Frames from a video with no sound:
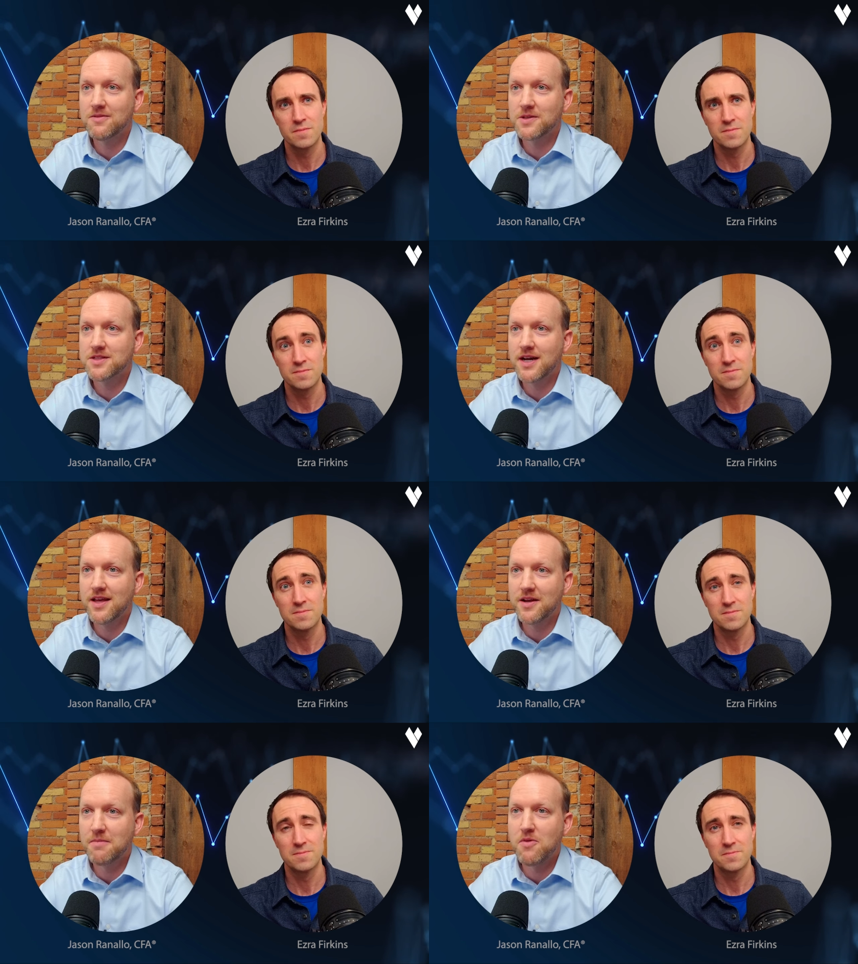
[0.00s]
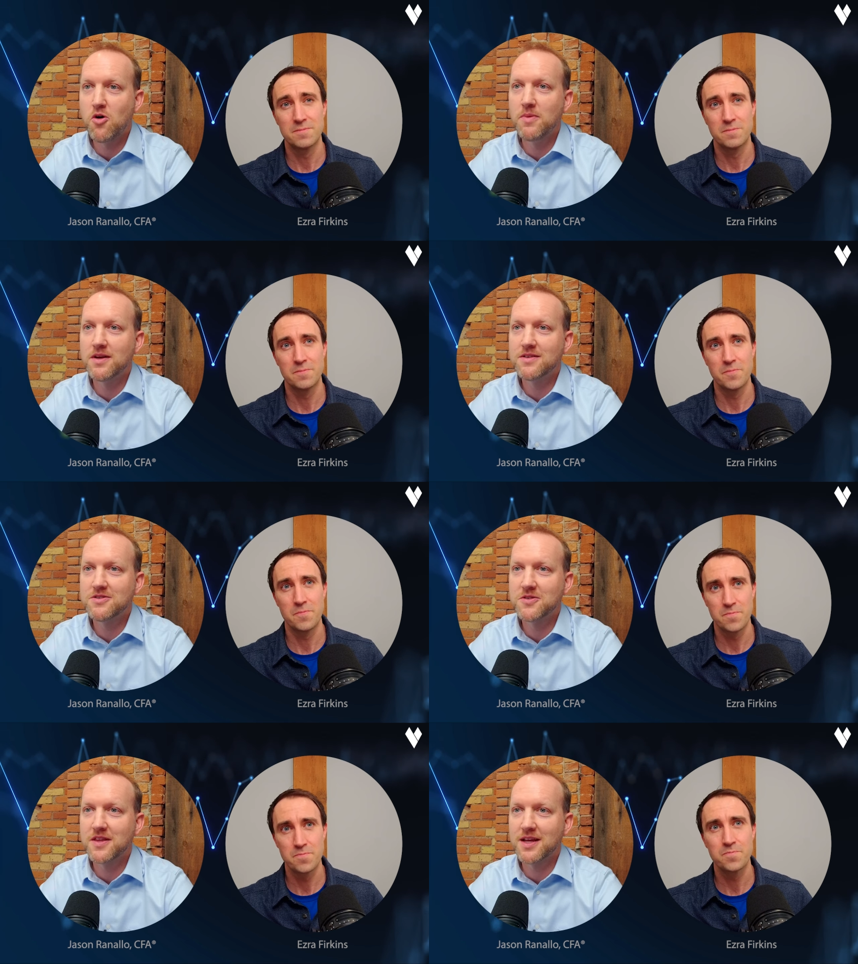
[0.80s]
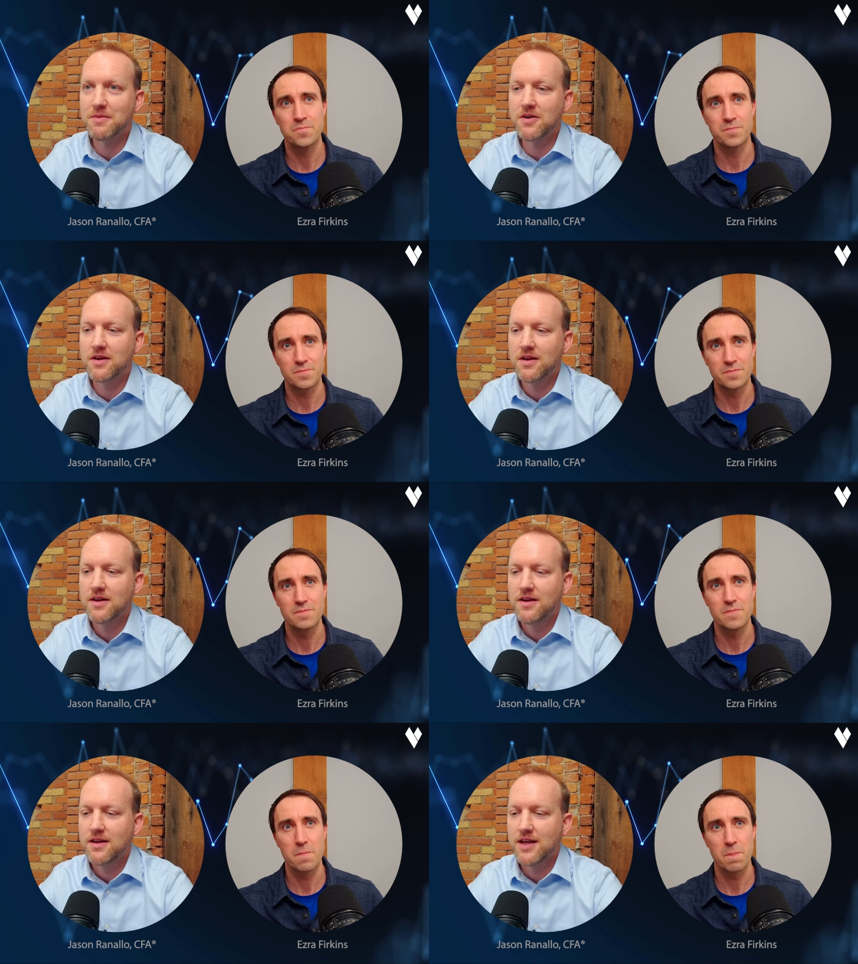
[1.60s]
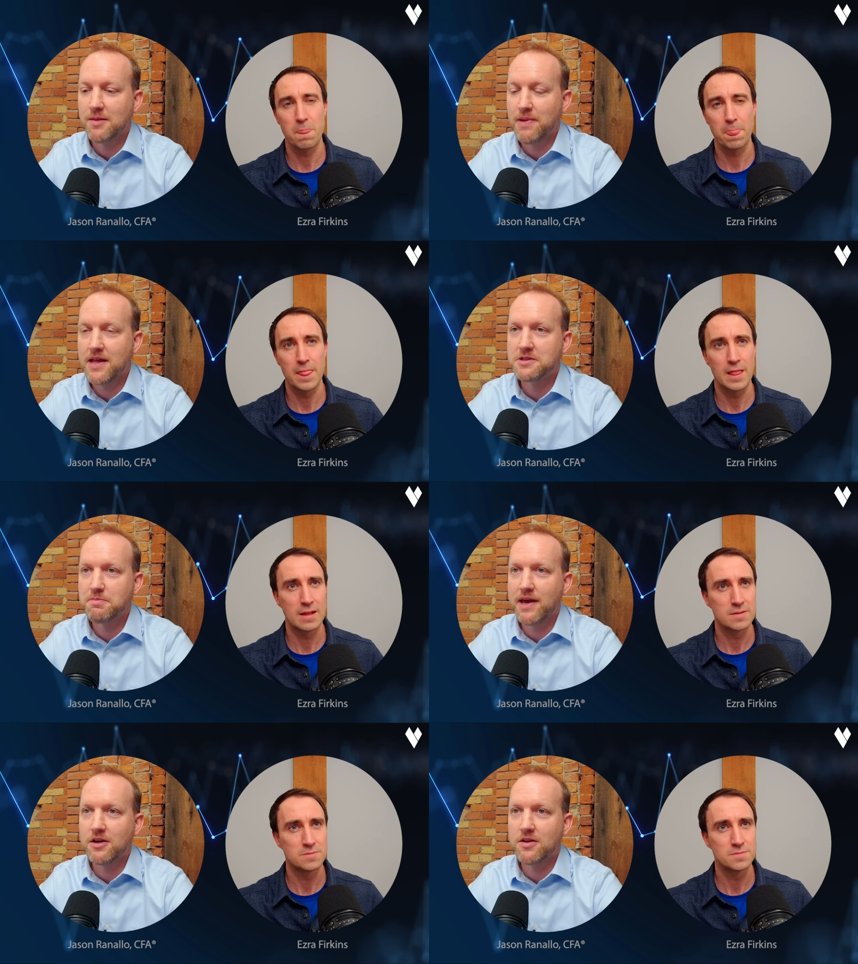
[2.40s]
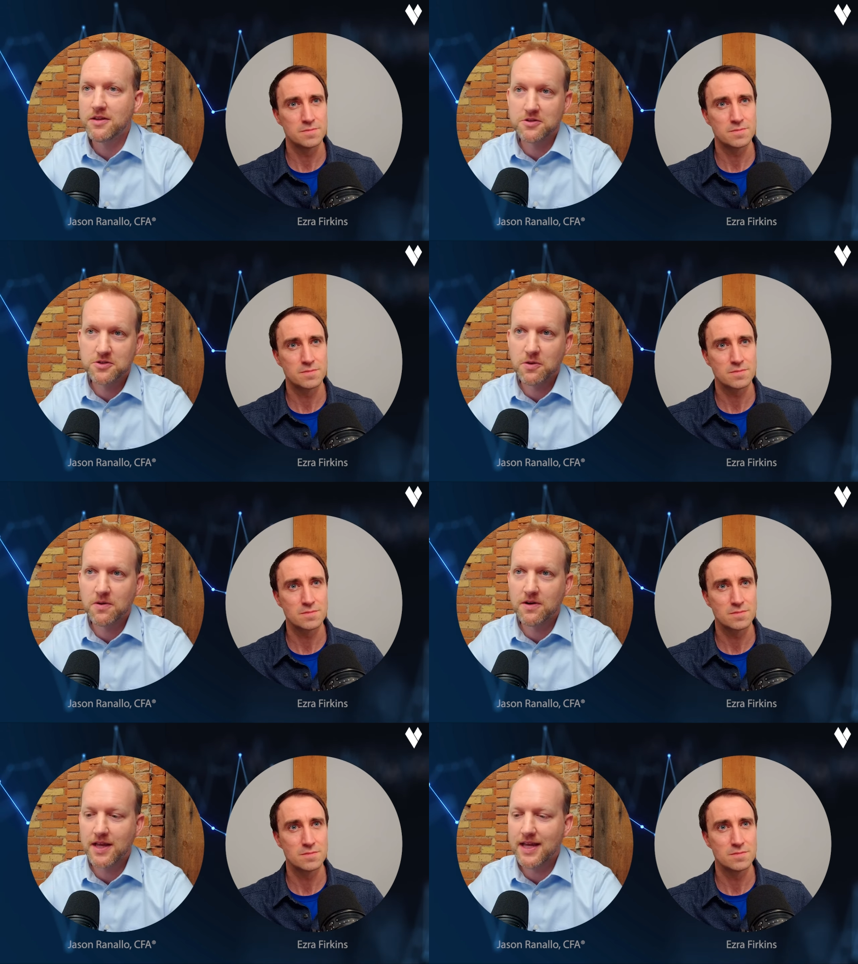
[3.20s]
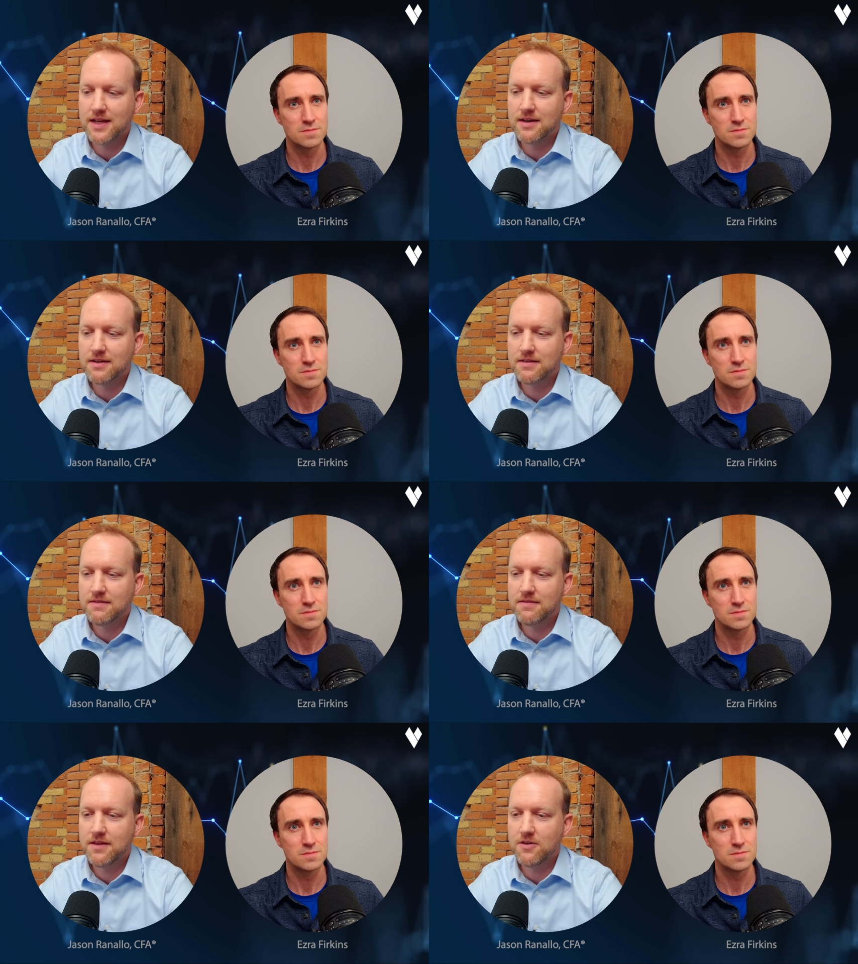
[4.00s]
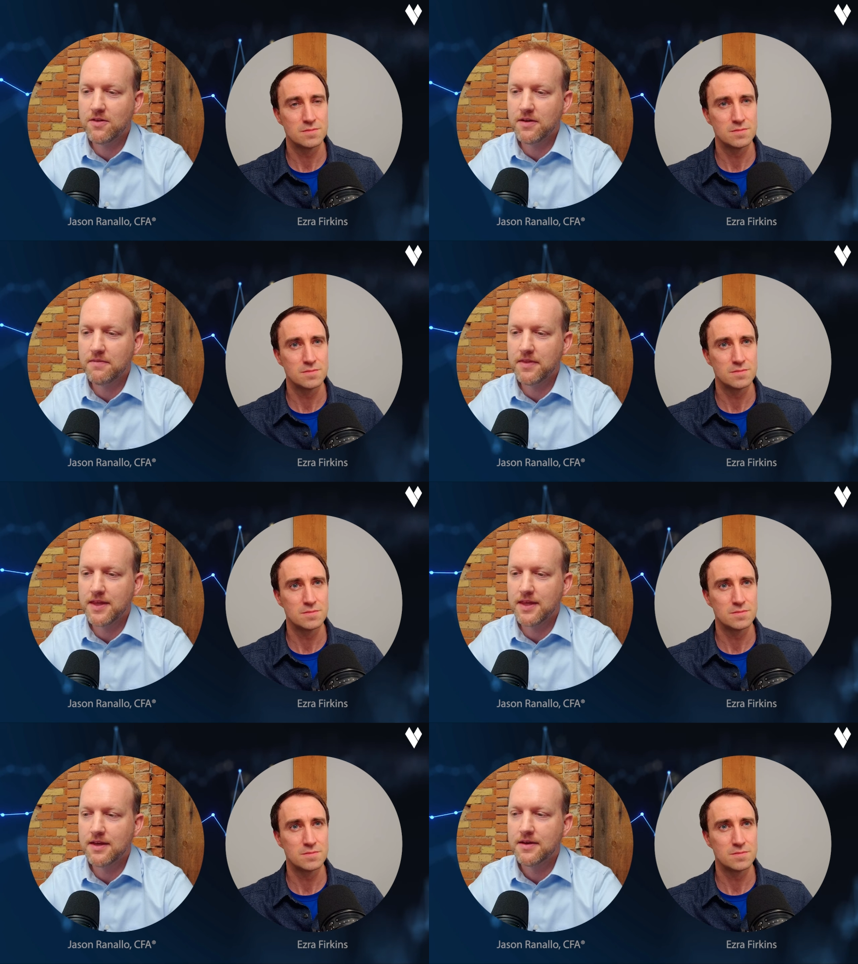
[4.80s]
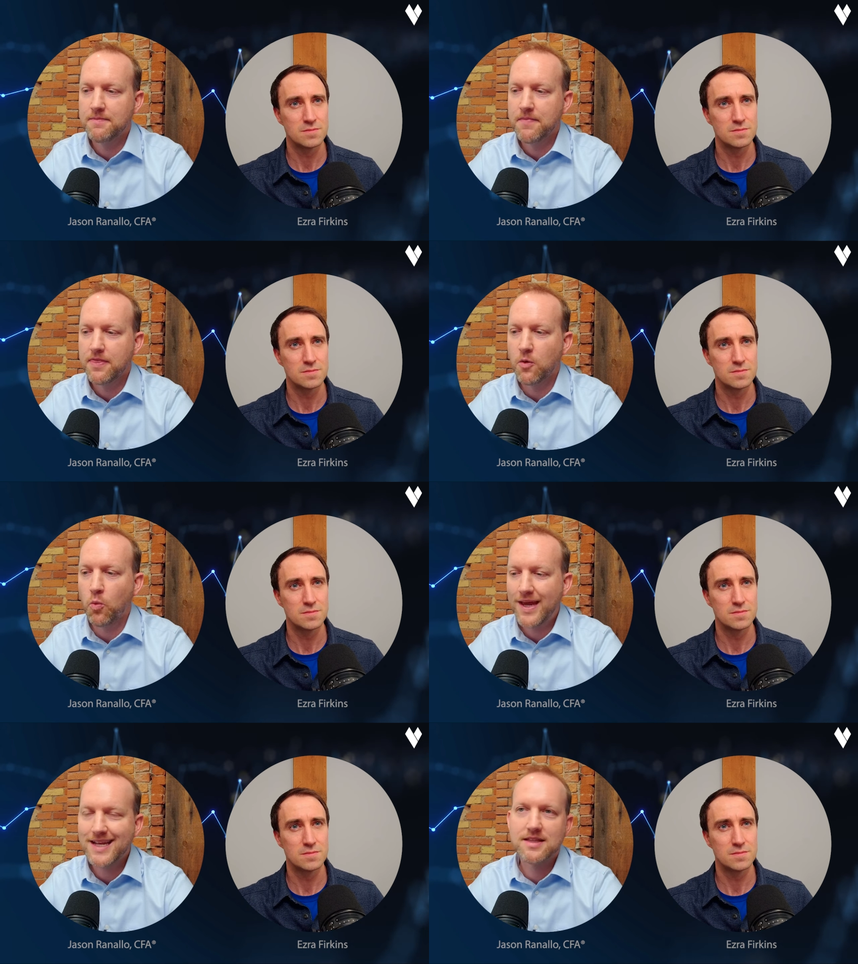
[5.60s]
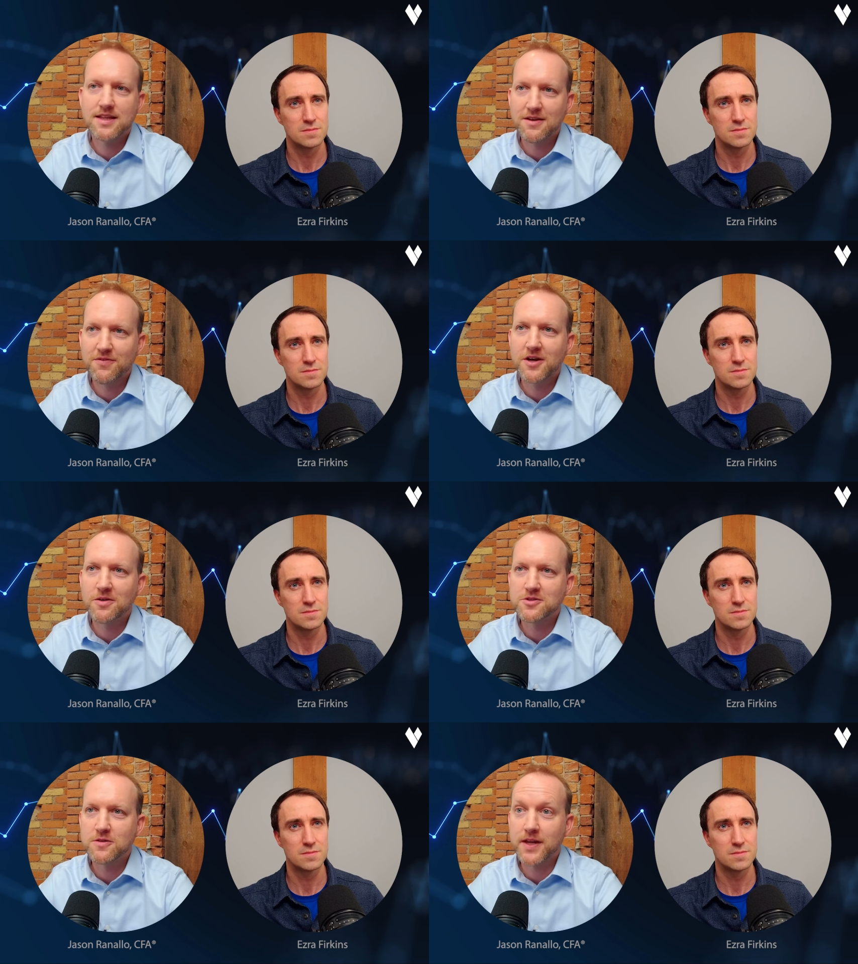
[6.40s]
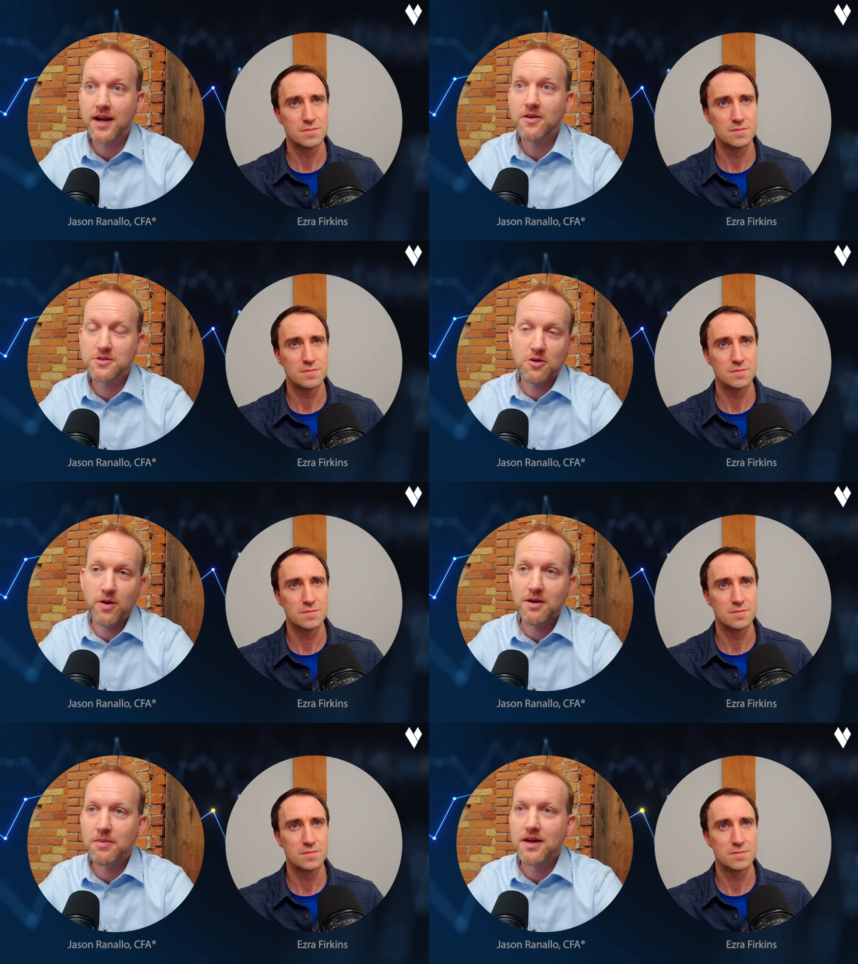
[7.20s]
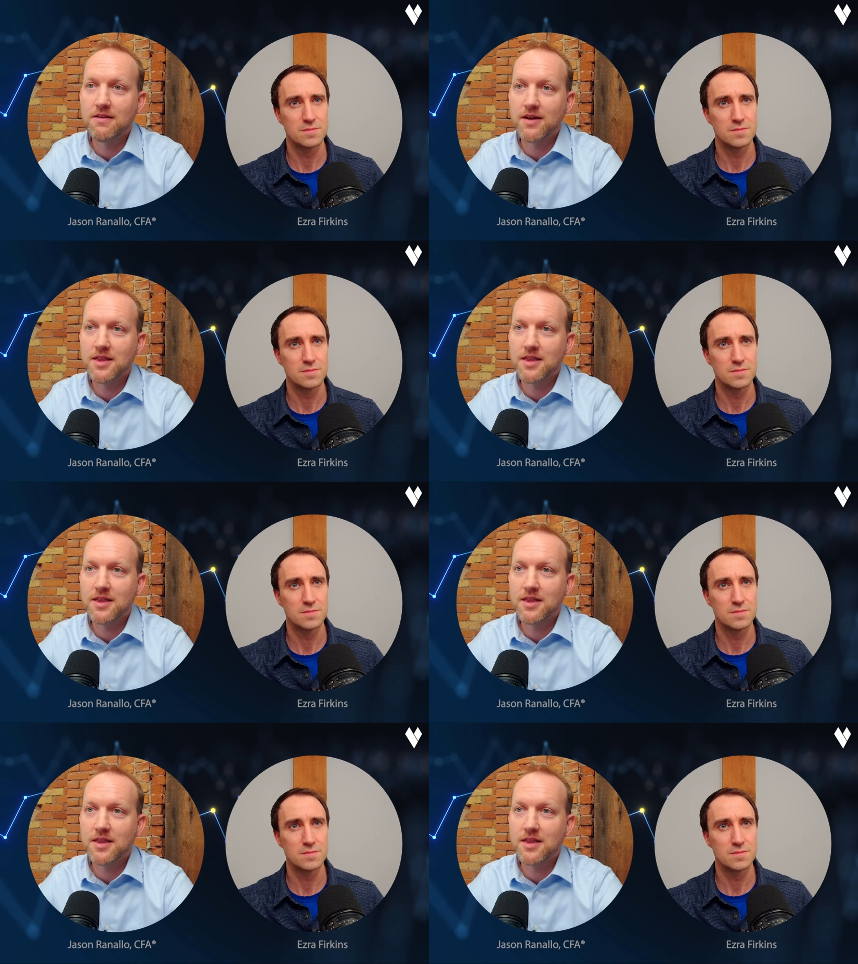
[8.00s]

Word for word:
Speaker 1: We saw that in a moment. So you think about yeah, the pen is mightier than the sword, and you know the the the weight that the Federal Reserve carries is quite a bit, right?